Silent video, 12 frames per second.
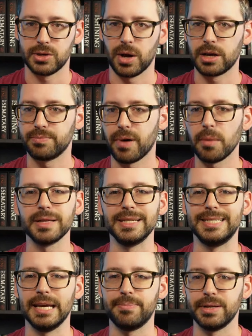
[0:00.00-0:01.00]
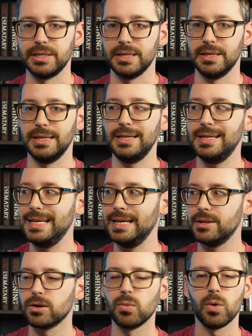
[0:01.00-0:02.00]
So I could probably dip into
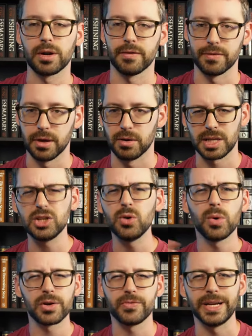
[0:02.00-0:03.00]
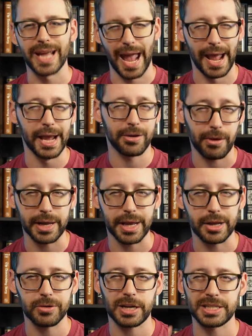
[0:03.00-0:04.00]
either one of those. I do want to read a Grady
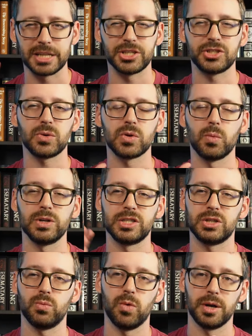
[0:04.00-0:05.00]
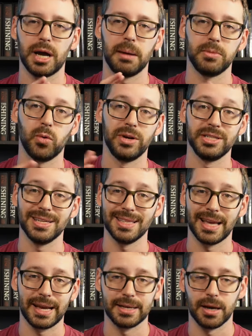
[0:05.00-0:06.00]
Hendrix. I just don't know which one I'm going to
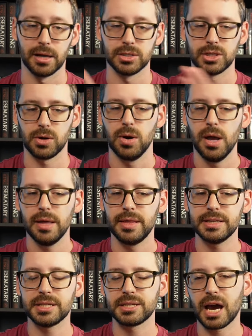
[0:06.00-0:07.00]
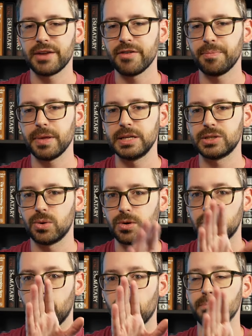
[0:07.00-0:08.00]
land on. So this is kind of a
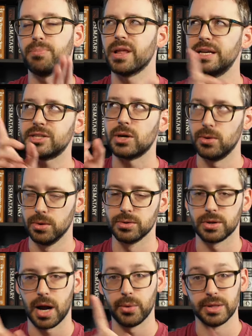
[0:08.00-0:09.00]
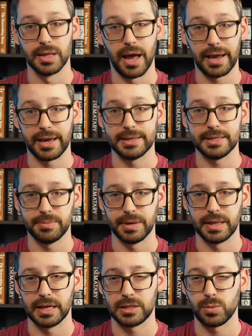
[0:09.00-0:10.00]
placeholder. I would like it to be
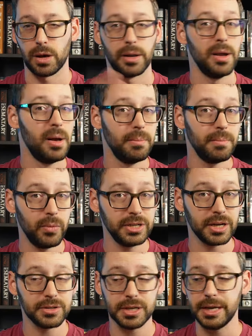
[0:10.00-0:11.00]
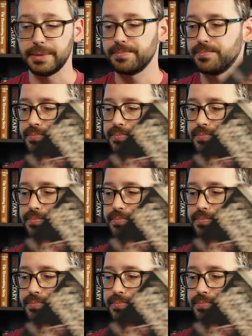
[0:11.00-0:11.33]
this one. We shall see.